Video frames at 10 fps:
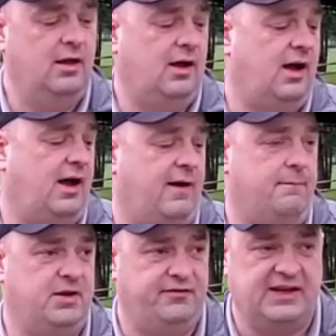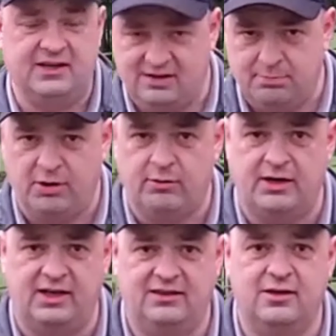But if I get to the point where I
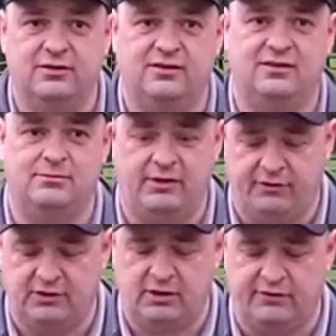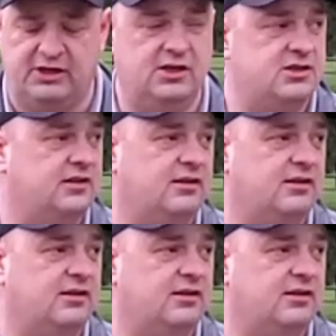need those in some different turf conditions,